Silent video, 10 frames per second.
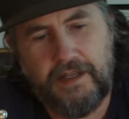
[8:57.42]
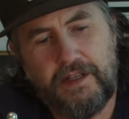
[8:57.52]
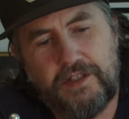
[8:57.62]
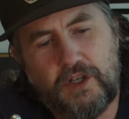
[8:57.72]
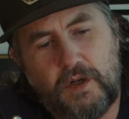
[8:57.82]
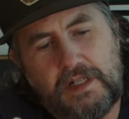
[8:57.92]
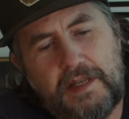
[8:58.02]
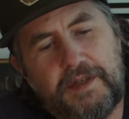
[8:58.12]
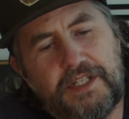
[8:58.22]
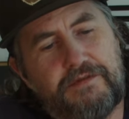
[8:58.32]
So
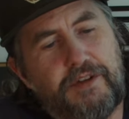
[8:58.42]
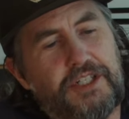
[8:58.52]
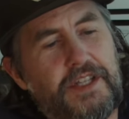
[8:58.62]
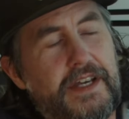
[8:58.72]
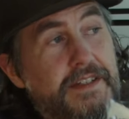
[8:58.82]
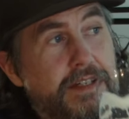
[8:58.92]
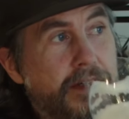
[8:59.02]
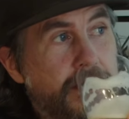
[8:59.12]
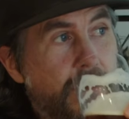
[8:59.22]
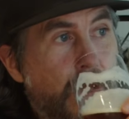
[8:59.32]
let me just finish this.
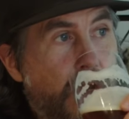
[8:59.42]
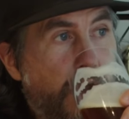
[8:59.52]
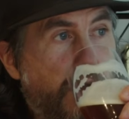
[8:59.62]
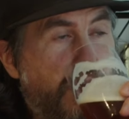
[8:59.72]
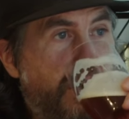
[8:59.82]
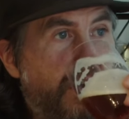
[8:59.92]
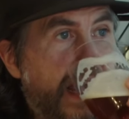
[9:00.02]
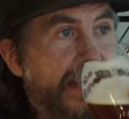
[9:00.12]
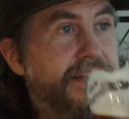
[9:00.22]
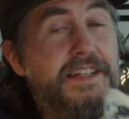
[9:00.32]

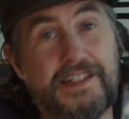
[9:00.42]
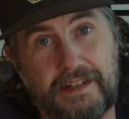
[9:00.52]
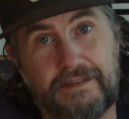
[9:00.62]
It's easy to